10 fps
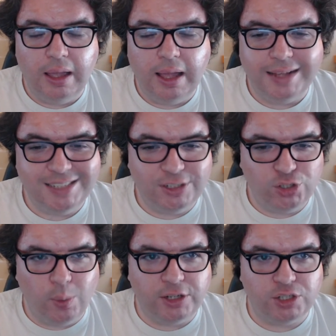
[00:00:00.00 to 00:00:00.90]
a
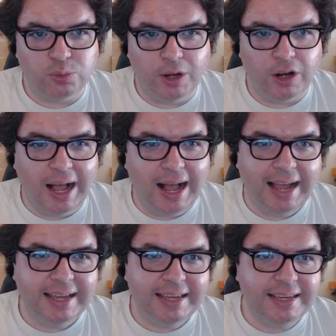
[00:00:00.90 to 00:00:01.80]
situation where
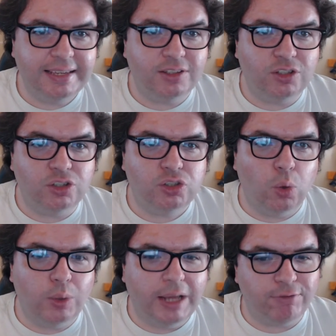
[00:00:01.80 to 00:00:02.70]
I
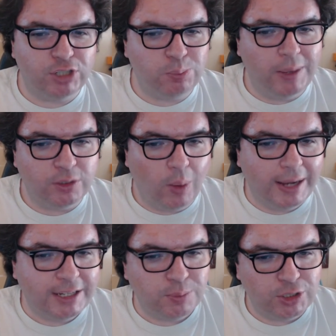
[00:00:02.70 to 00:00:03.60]
don't have to spend quite
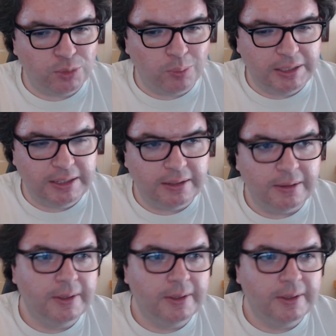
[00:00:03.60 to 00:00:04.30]
as much money.